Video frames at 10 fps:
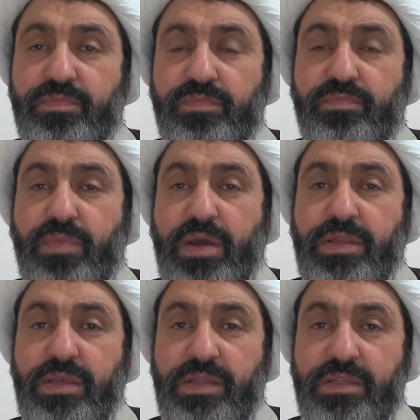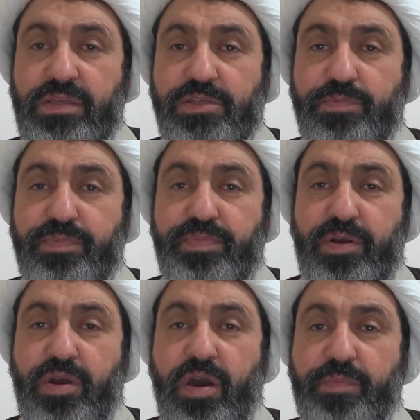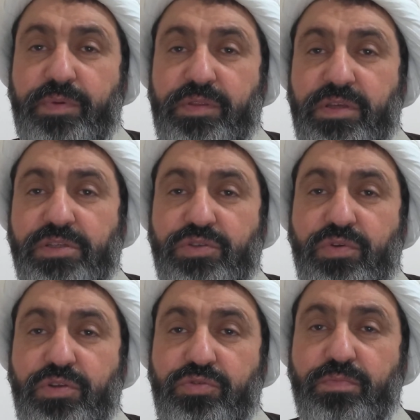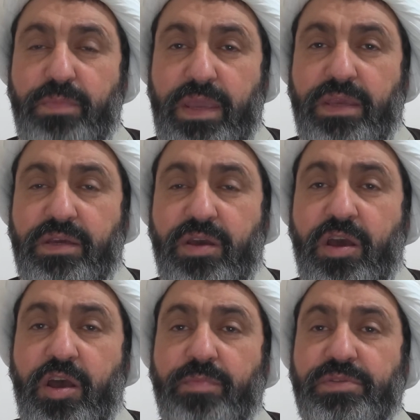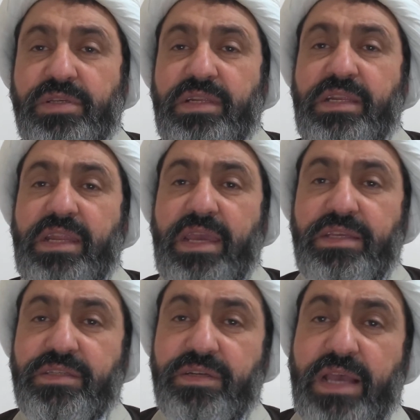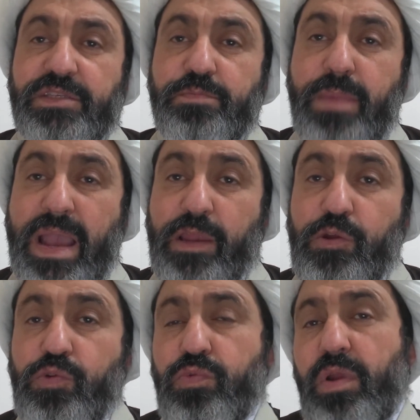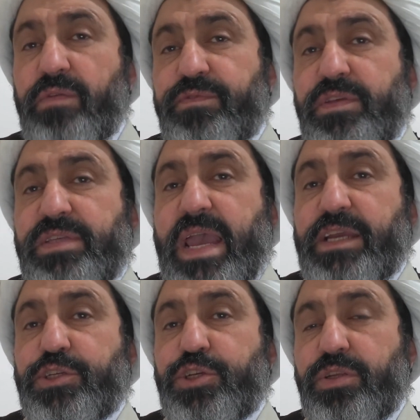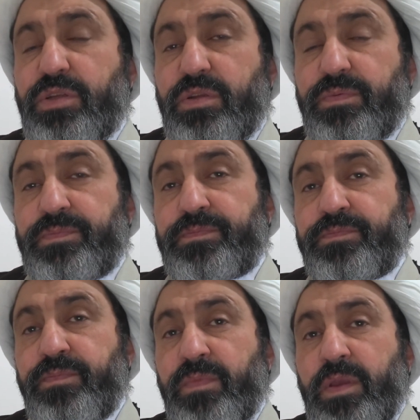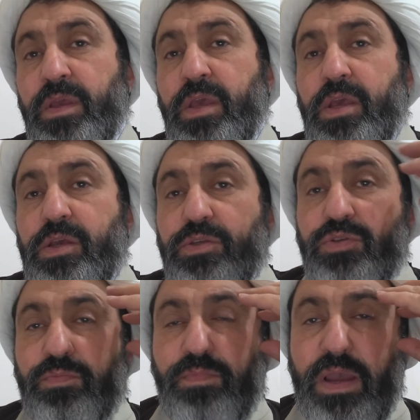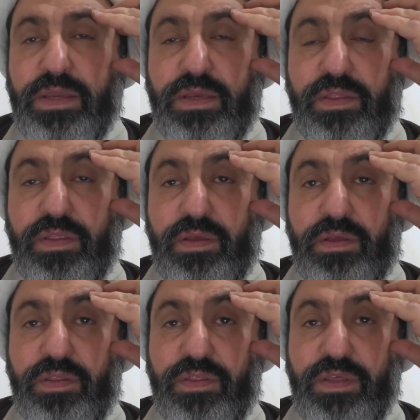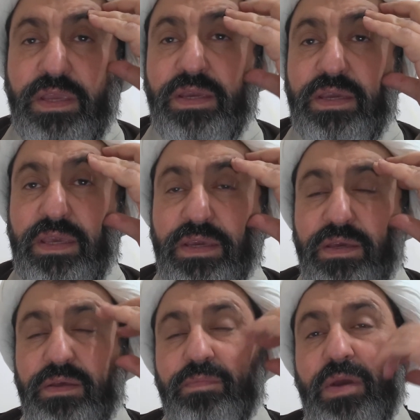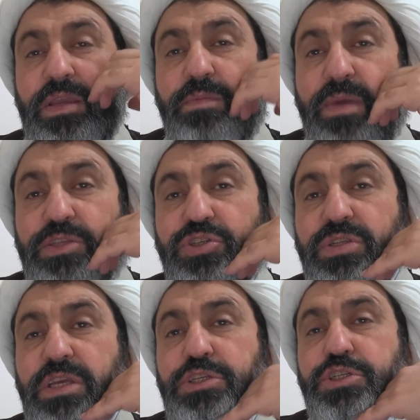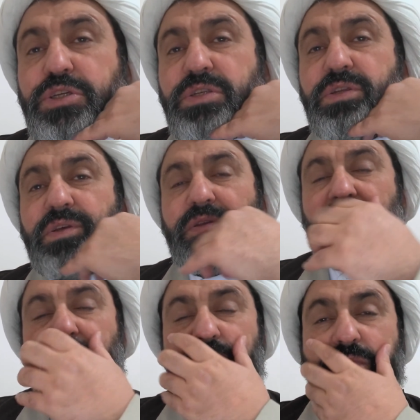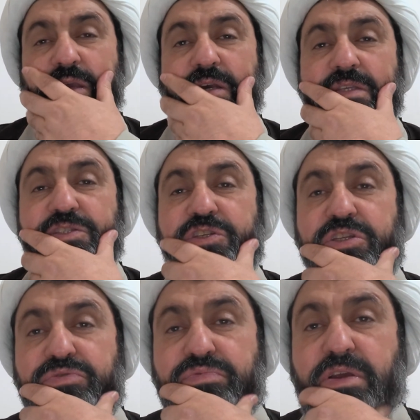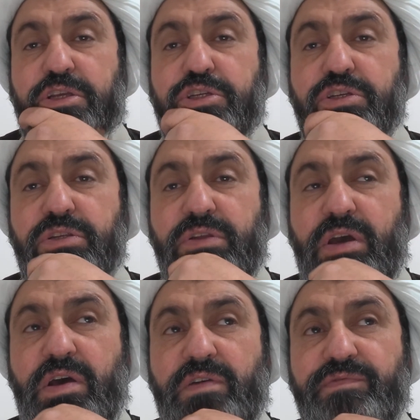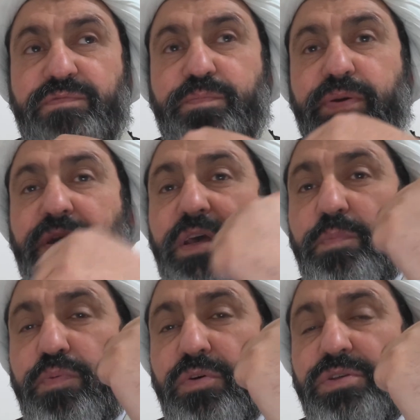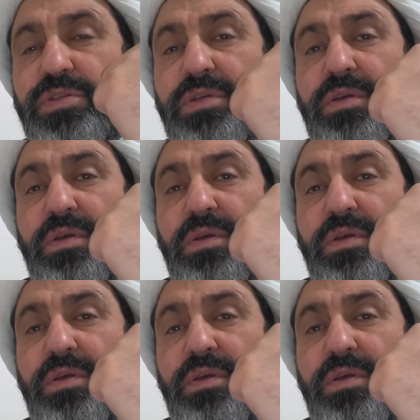money that this carpenter is going to make comes later as ma'lul of this action. So my thinking, my imagination, my consideration of purpose